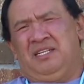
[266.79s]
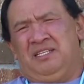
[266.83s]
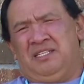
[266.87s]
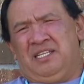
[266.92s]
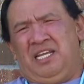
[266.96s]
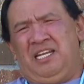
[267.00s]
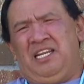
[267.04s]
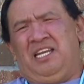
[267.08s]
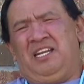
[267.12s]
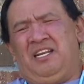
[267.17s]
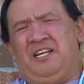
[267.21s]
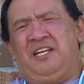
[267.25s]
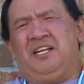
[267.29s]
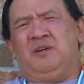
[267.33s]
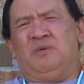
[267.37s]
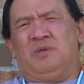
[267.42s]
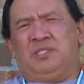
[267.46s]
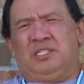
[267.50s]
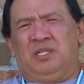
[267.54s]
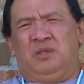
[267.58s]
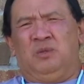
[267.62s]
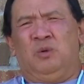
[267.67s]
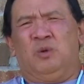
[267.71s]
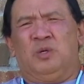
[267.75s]
They need to hear what
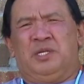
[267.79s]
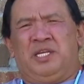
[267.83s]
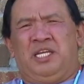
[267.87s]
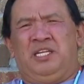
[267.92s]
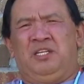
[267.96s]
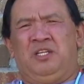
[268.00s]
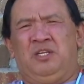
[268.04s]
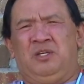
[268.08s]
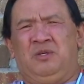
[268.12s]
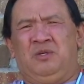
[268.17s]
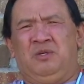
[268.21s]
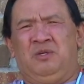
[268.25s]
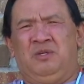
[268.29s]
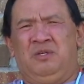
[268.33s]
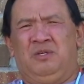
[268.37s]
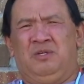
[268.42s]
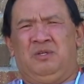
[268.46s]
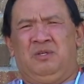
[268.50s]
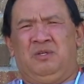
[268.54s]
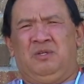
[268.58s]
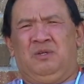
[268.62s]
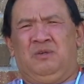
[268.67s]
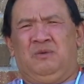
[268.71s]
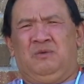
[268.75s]
the Lord can do
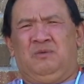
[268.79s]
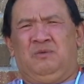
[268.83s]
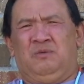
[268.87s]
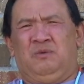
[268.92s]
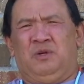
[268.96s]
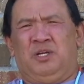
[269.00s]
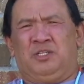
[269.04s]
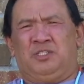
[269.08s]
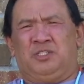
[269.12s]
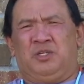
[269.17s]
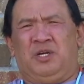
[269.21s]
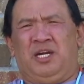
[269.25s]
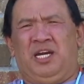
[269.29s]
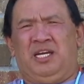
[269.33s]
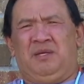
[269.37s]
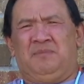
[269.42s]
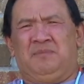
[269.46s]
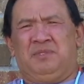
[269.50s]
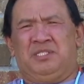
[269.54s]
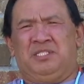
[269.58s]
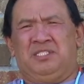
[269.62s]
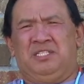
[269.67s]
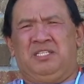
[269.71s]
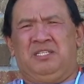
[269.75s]
for the
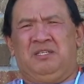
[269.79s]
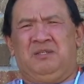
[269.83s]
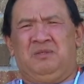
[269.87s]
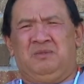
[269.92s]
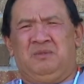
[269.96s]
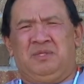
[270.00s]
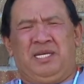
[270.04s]
tribes, you know.